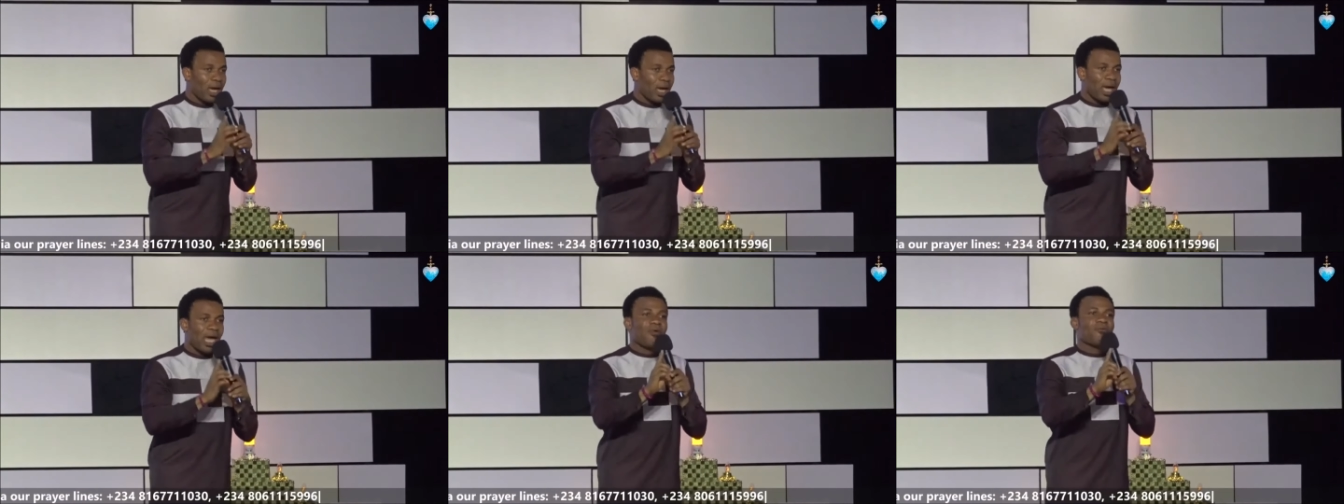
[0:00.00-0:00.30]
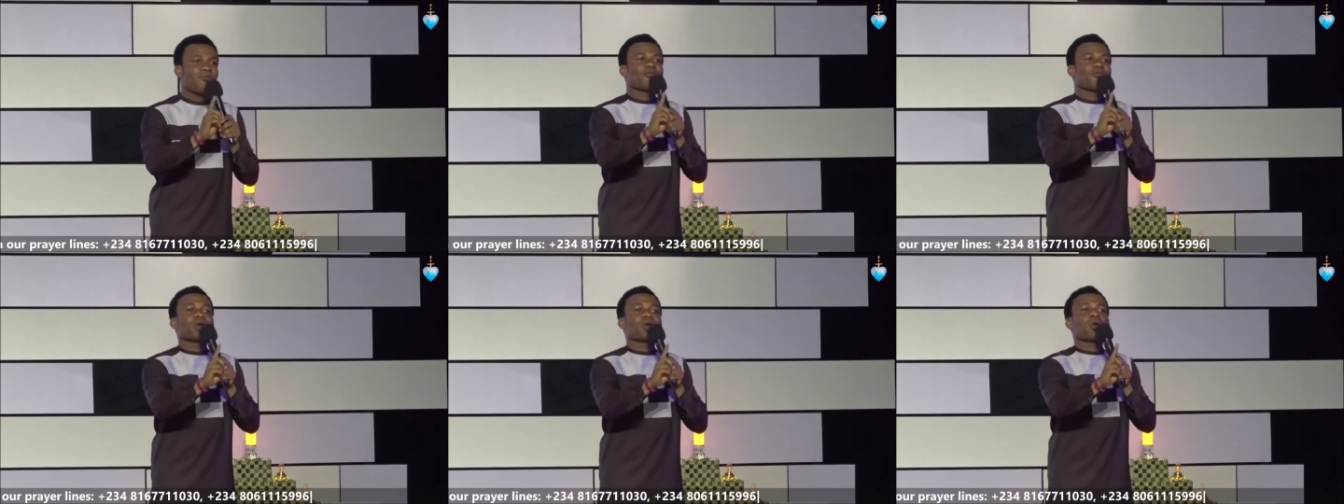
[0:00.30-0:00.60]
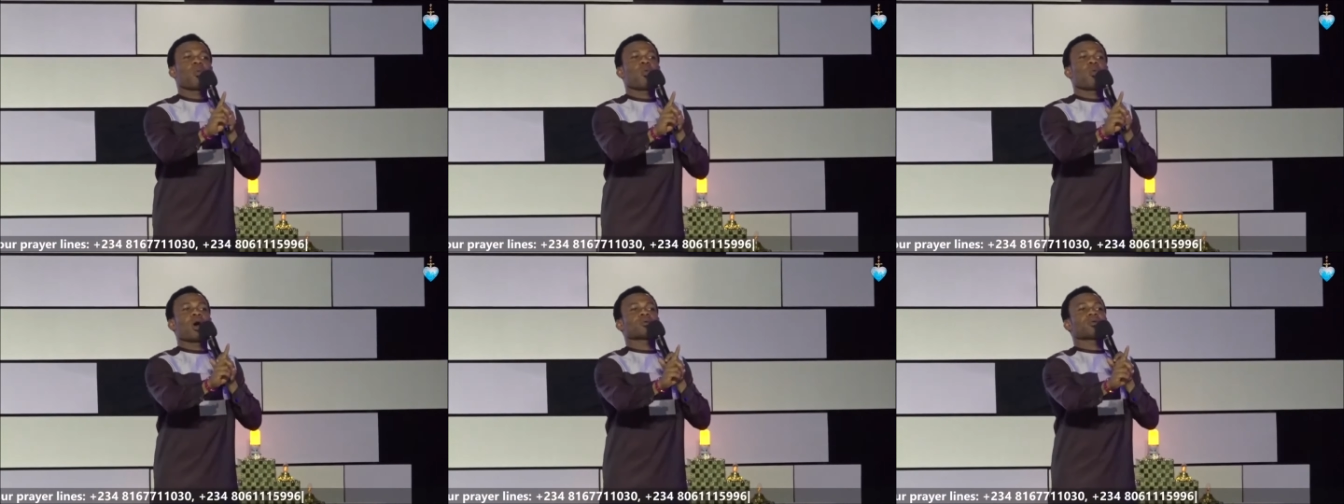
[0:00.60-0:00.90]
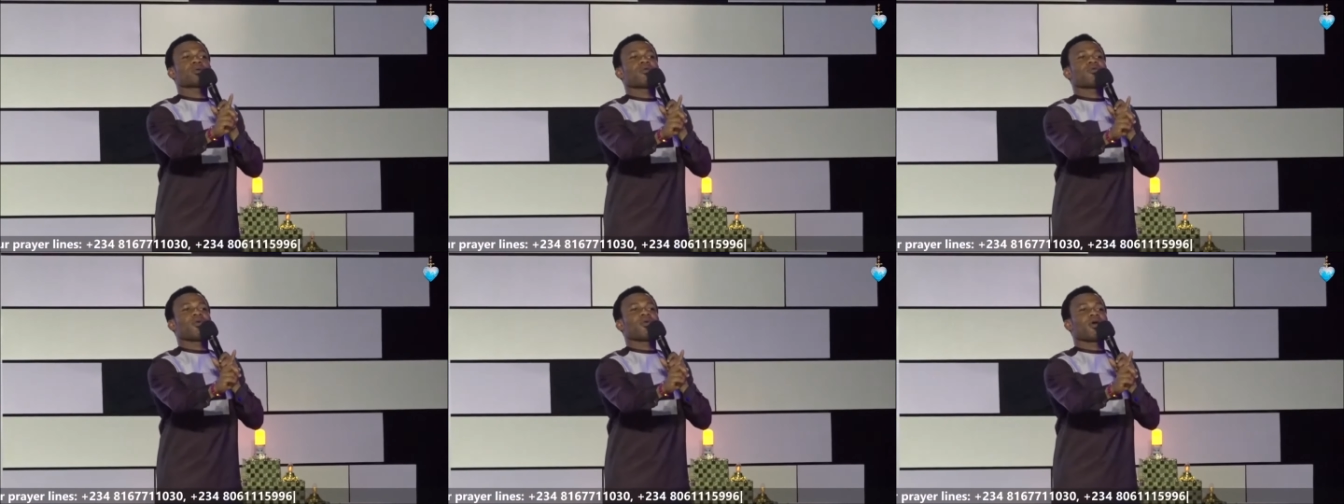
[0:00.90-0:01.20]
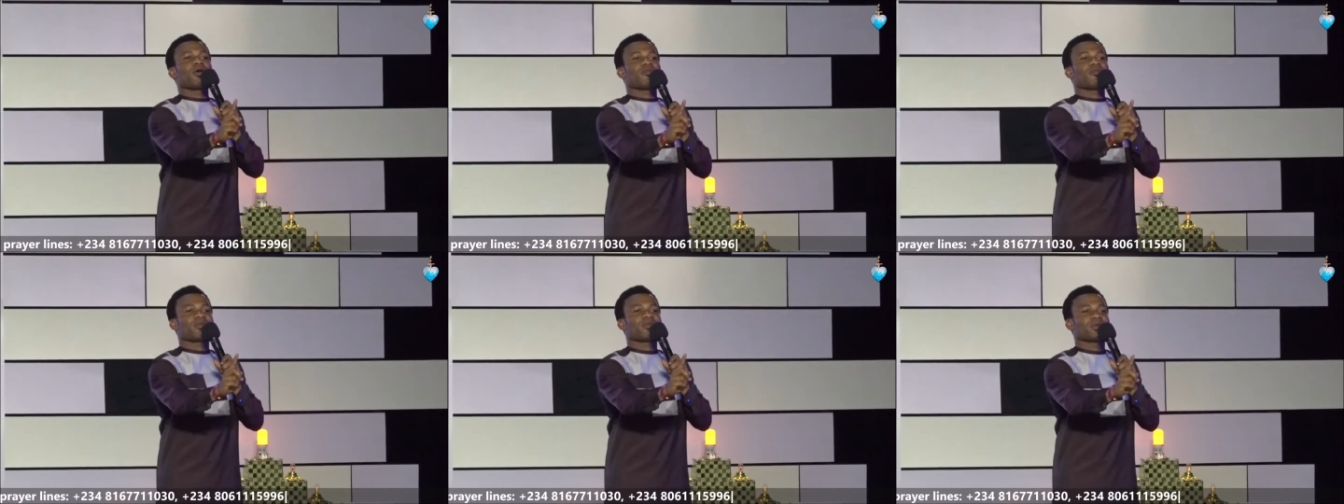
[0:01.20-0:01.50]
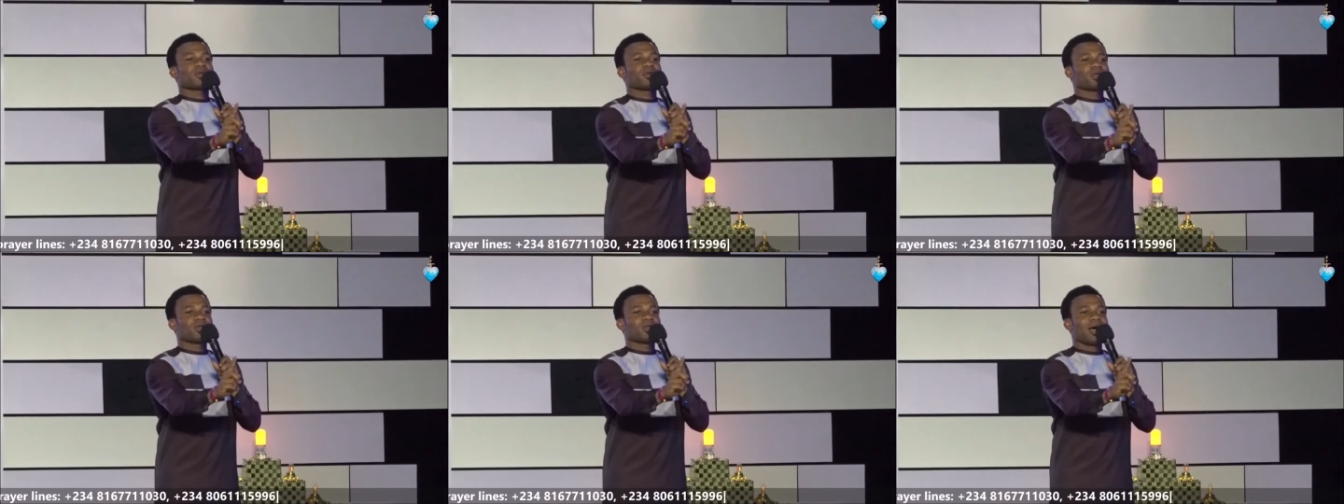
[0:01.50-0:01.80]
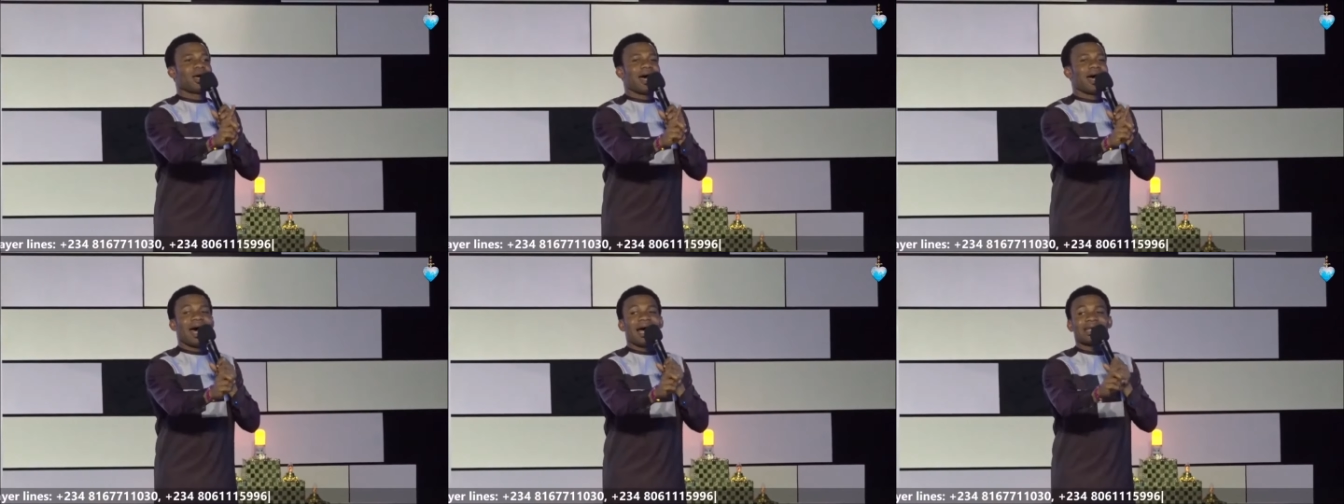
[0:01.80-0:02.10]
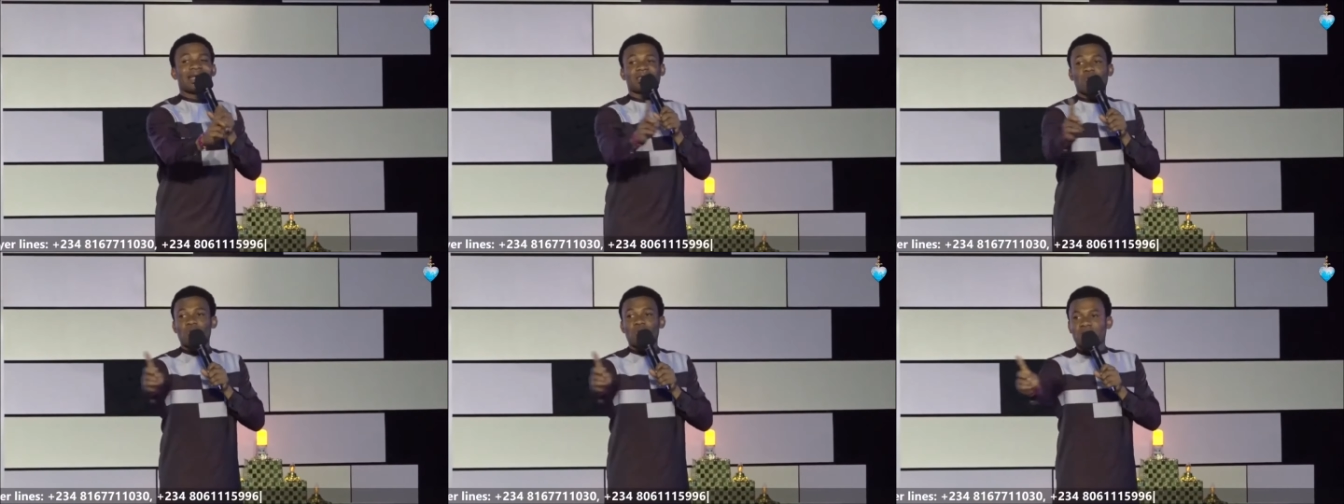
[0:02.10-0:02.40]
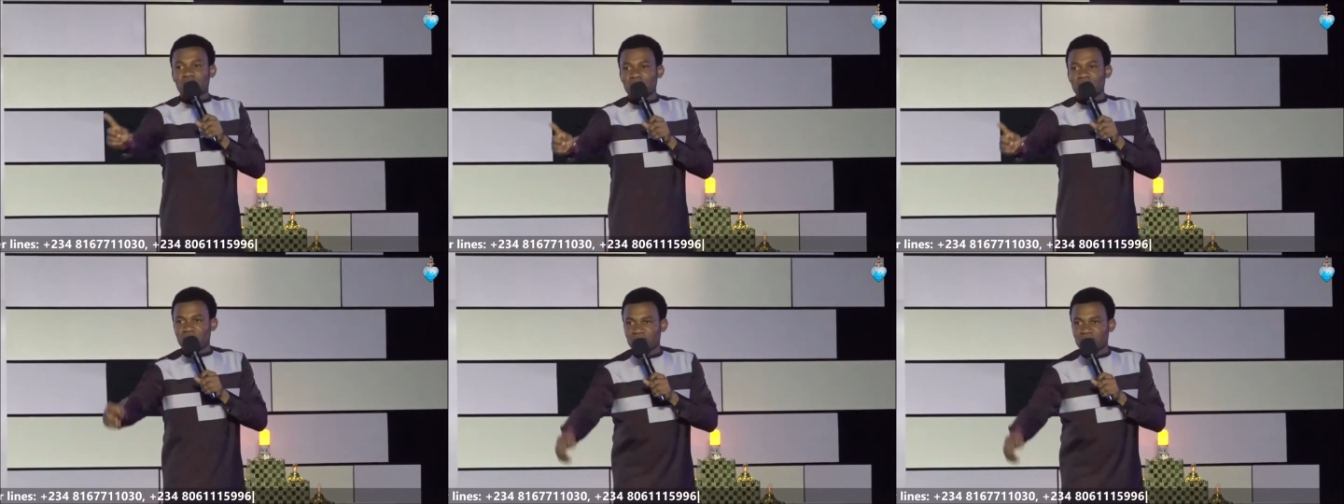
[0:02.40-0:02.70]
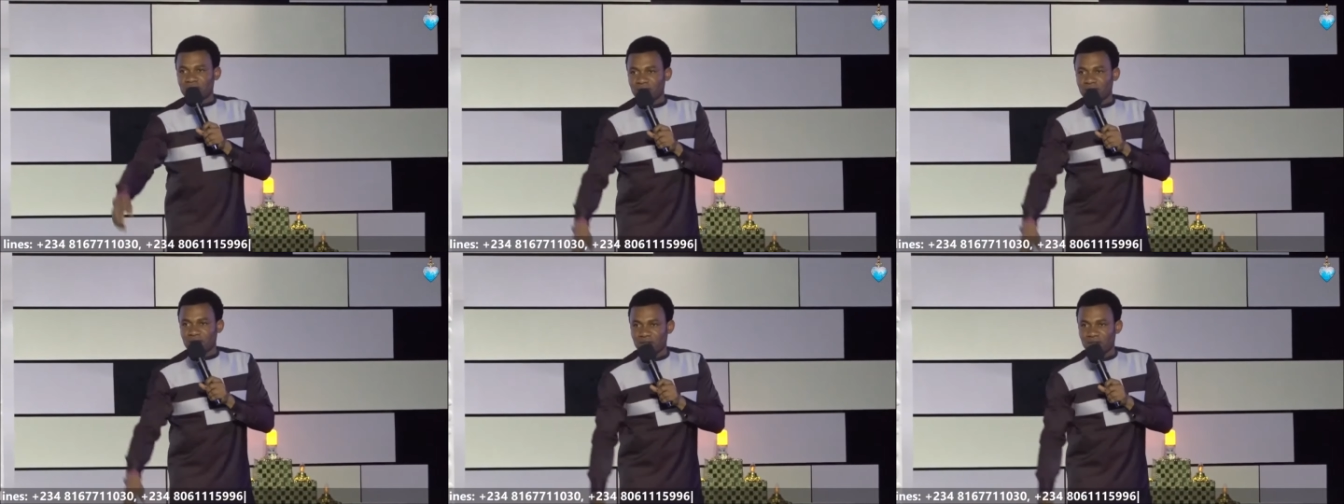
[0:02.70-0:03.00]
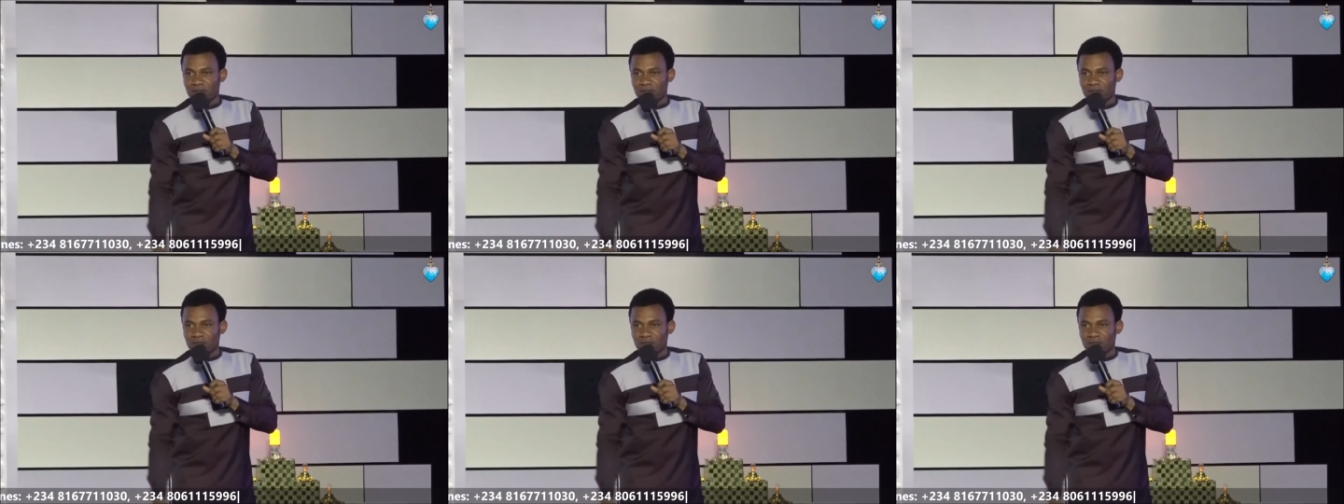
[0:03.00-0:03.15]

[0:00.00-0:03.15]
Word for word: every one of us has a weakness.